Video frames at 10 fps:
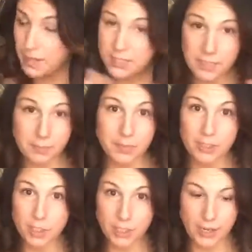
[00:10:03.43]

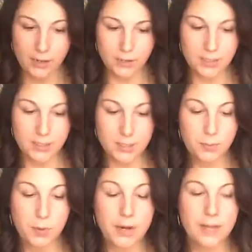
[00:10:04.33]
completely channeled. And this
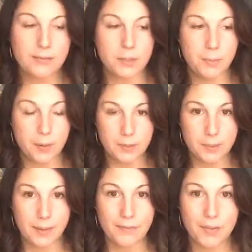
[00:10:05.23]
morning it was a post
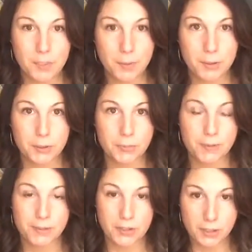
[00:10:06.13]
in my Facebook group.
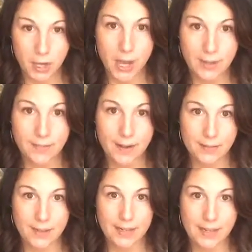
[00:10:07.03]
If you're not in there,
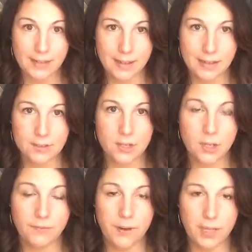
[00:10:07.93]
then get in there. It's
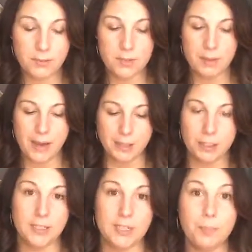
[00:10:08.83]
called Fuck You, It's
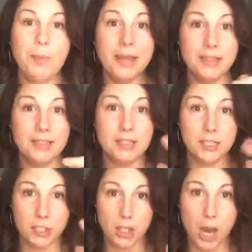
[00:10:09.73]
Magic. It's pinned to
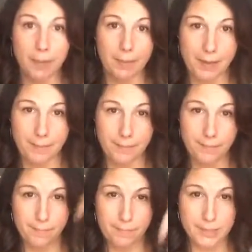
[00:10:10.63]
the top of my
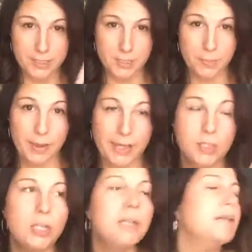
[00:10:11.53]
business
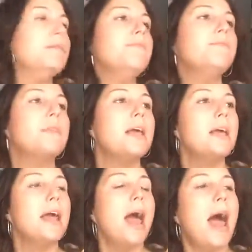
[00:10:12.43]
page.
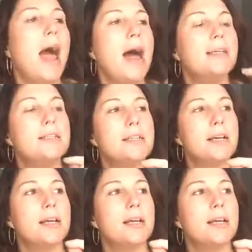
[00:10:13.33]
And